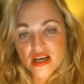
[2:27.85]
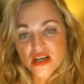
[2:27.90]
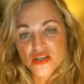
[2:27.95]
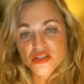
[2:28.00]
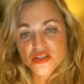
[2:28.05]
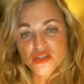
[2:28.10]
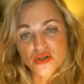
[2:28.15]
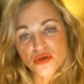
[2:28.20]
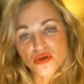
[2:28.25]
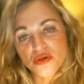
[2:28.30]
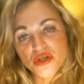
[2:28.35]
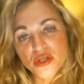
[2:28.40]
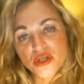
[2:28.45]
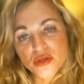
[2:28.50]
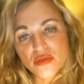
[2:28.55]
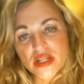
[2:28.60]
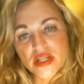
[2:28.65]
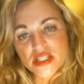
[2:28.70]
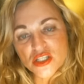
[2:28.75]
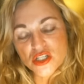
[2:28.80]
So, you
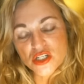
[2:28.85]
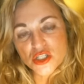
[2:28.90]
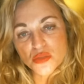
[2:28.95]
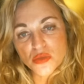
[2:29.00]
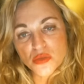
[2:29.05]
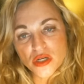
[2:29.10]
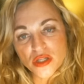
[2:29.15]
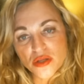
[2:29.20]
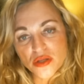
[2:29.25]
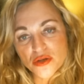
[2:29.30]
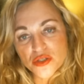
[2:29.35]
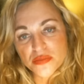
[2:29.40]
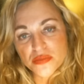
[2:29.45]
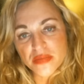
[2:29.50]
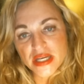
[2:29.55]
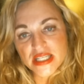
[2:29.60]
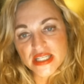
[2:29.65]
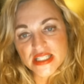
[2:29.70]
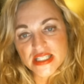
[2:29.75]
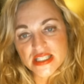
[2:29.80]
know, that's just one of those
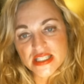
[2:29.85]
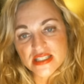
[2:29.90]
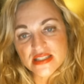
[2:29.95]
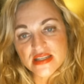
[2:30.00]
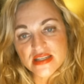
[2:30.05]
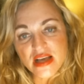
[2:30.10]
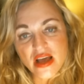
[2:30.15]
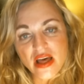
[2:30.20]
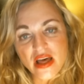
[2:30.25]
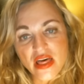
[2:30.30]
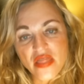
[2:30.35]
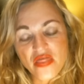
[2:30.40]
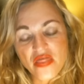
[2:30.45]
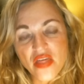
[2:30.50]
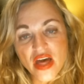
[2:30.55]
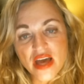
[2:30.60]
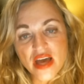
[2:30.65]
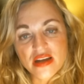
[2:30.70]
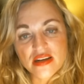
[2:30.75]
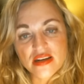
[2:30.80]
mixes
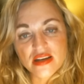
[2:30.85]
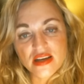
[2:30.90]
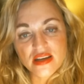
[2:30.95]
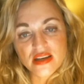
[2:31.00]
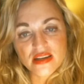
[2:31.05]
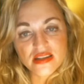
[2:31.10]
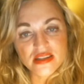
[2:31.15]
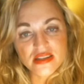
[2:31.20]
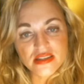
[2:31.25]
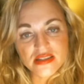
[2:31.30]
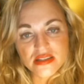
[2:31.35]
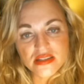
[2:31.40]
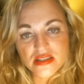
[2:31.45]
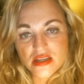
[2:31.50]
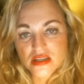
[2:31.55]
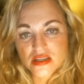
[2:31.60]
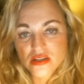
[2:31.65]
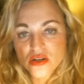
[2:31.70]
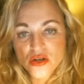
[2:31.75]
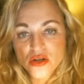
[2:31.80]
that is
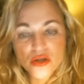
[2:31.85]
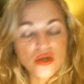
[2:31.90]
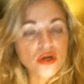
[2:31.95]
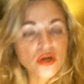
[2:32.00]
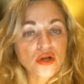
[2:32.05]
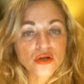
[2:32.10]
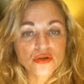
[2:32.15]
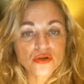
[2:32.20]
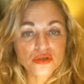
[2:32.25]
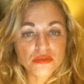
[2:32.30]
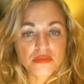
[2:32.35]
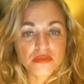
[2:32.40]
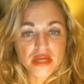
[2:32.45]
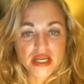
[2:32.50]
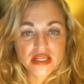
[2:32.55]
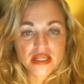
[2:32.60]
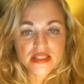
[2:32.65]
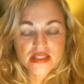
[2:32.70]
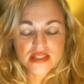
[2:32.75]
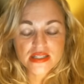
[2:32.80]
not a good
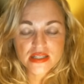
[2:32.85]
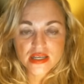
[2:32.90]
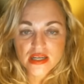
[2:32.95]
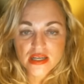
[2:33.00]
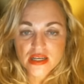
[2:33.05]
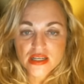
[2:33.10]
mix.